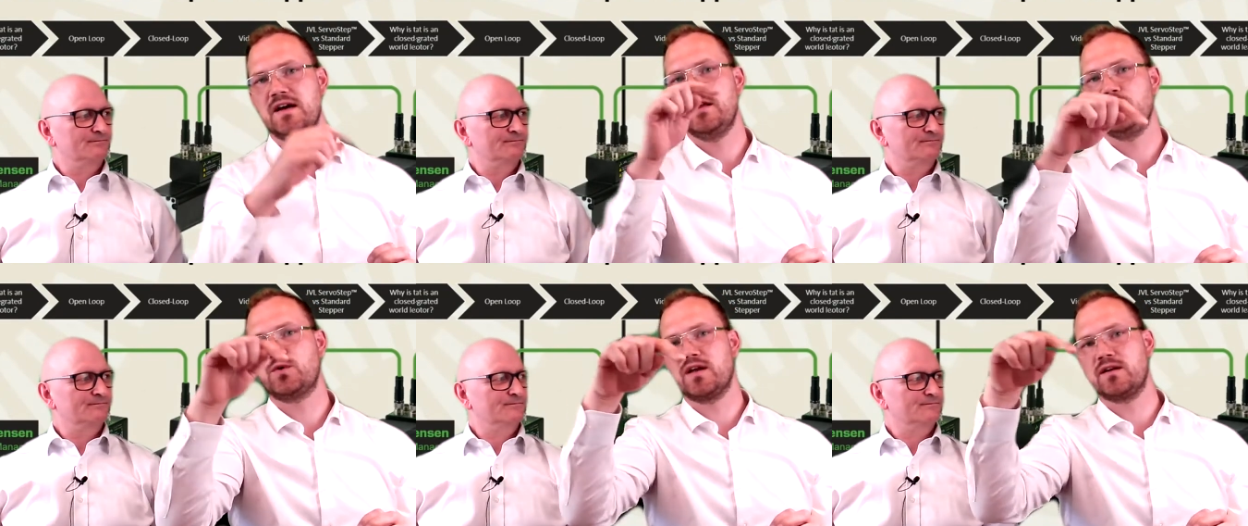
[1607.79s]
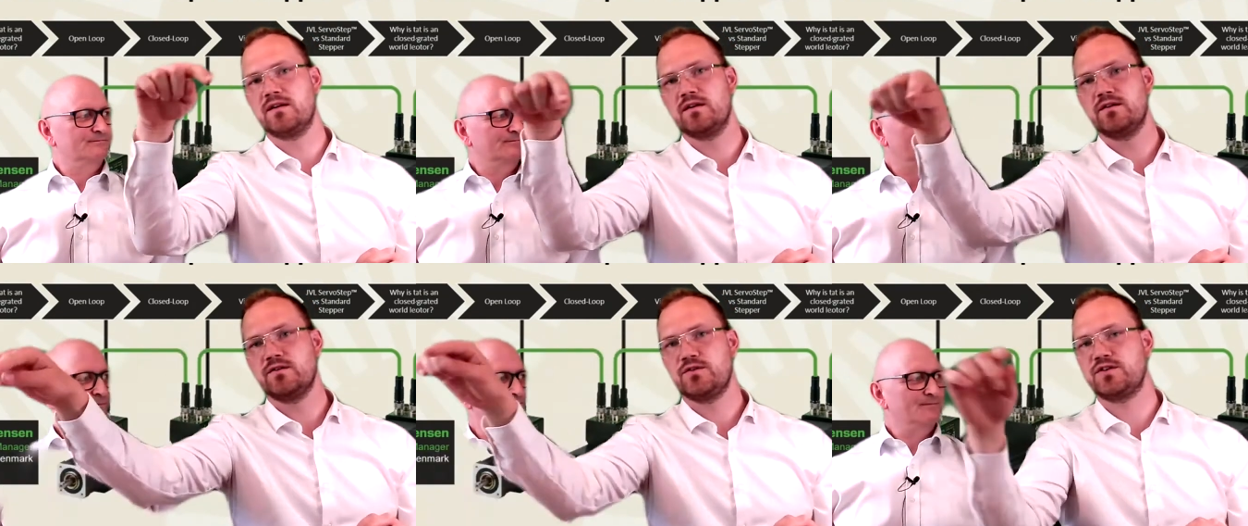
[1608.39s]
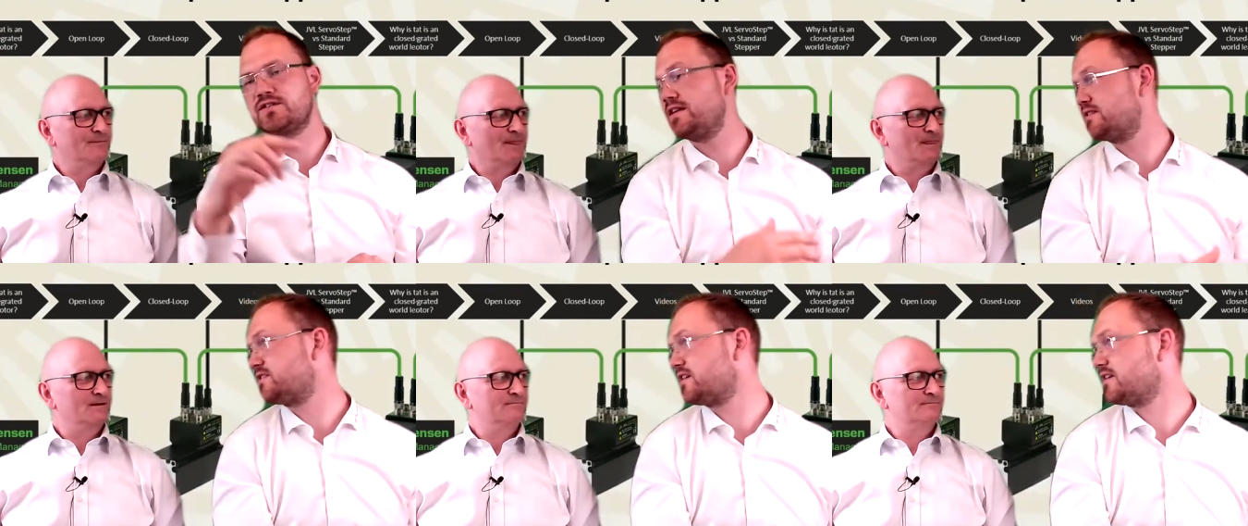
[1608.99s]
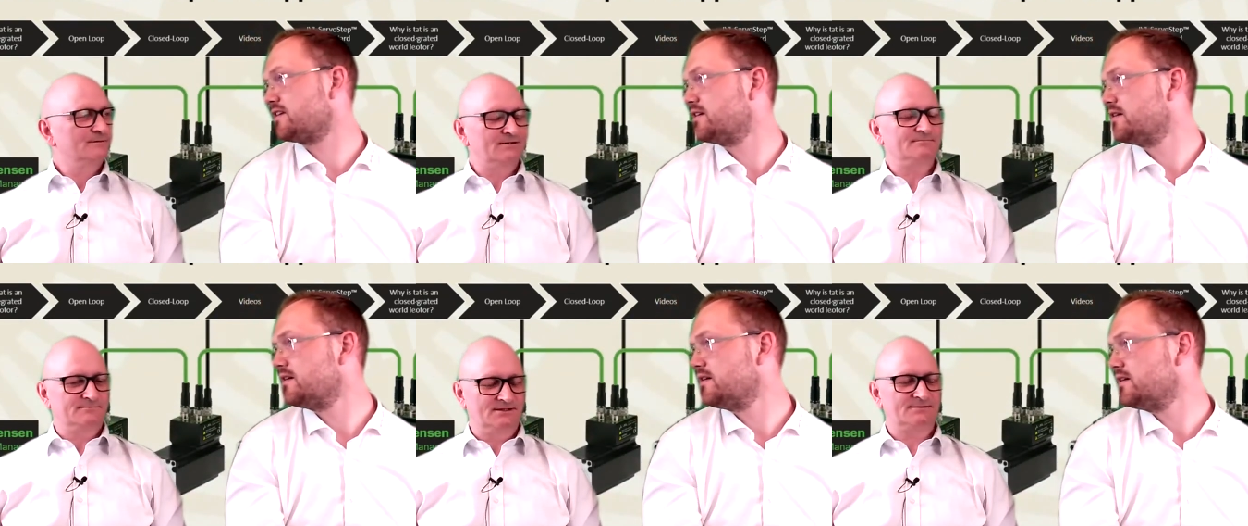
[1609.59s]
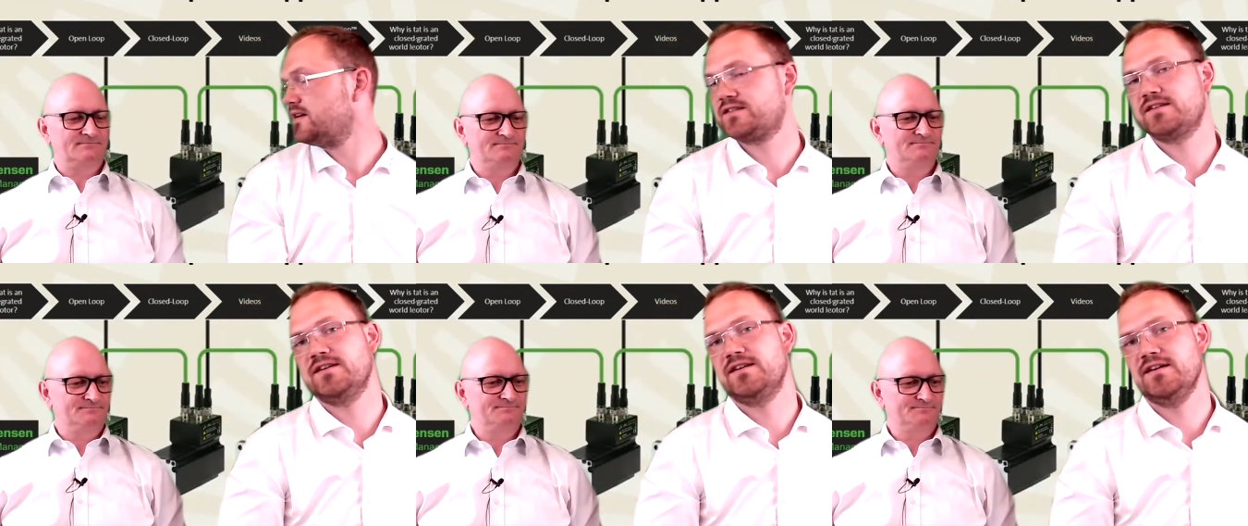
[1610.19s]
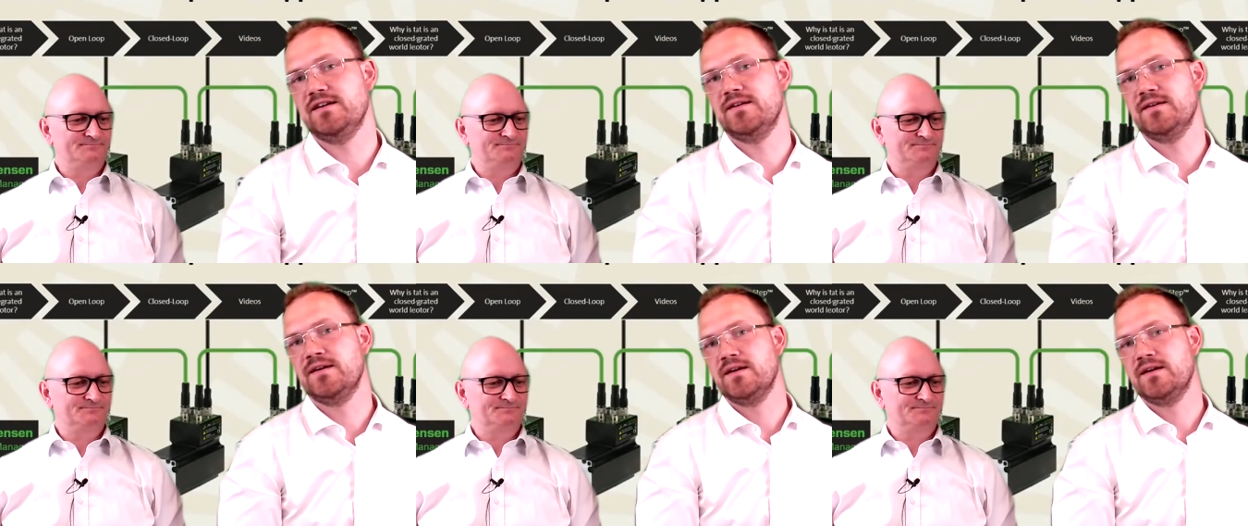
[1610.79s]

Speaker 1: and you can just daisy chain. Yeah, yeah. it's a. Uh,